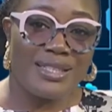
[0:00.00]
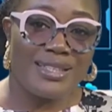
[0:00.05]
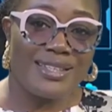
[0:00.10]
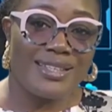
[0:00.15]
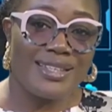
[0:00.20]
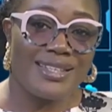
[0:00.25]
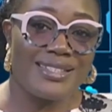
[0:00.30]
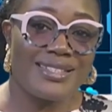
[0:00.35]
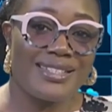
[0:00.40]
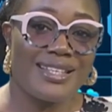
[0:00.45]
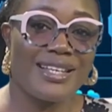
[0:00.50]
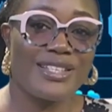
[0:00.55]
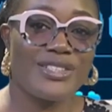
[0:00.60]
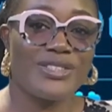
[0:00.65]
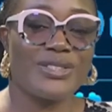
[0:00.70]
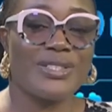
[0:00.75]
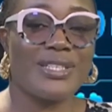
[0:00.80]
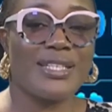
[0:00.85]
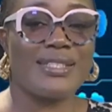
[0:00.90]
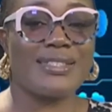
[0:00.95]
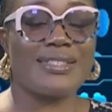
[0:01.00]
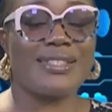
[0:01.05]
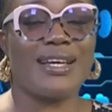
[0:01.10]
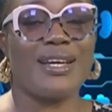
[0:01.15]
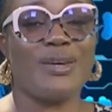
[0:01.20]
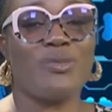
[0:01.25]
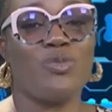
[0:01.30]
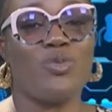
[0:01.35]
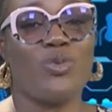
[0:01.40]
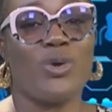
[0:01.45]
is actually a
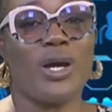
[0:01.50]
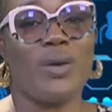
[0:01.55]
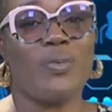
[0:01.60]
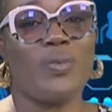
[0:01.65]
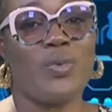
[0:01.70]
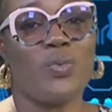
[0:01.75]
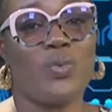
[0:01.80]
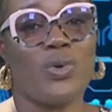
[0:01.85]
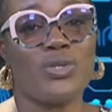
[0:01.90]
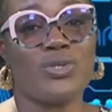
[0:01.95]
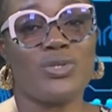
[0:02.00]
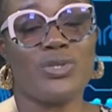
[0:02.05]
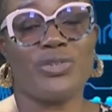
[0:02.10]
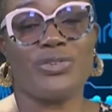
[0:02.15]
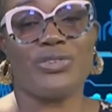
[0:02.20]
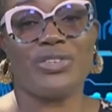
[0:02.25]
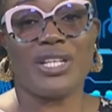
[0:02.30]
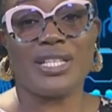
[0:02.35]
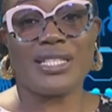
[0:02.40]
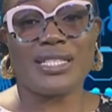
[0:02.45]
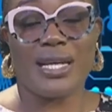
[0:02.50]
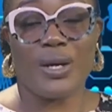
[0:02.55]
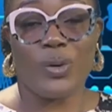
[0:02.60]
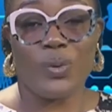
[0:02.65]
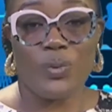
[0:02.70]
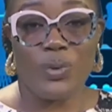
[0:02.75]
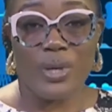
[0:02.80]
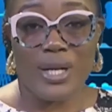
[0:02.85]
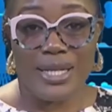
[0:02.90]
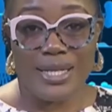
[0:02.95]
time where we want to create
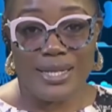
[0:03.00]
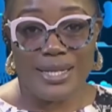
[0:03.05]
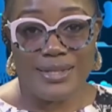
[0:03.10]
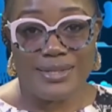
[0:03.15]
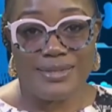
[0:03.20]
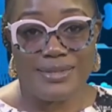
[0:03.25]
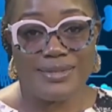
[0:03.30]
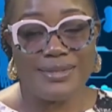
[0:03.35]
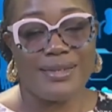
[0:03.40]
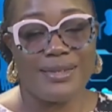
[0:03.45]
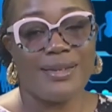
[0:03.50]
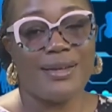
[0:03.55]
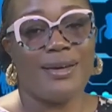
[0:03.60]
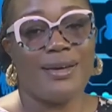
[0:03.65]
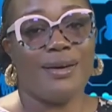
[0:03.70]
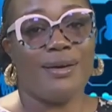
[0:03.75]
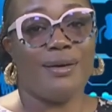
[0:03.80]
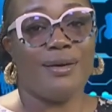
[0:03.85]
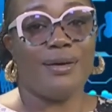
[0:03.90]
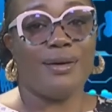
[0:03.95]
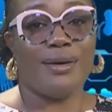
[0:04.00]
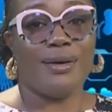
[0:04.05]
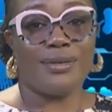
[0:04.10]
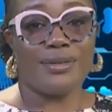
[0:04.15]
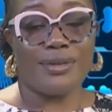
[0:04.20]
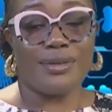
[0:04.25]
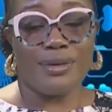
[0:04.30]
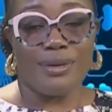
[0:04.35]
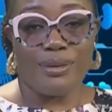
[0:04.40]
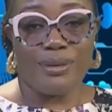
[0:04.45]
awareness
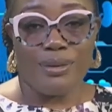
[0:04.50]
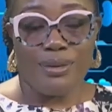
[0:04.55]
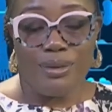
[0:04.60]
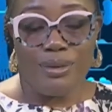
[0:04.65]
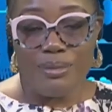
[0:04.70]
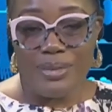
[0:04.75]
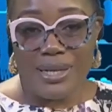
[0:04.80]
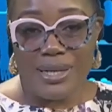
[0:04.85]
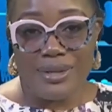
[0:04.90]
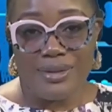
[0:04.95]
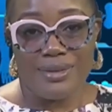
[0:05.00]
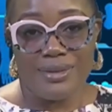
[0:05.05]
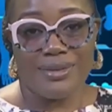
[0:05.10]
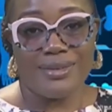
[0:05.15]
on glaucoma,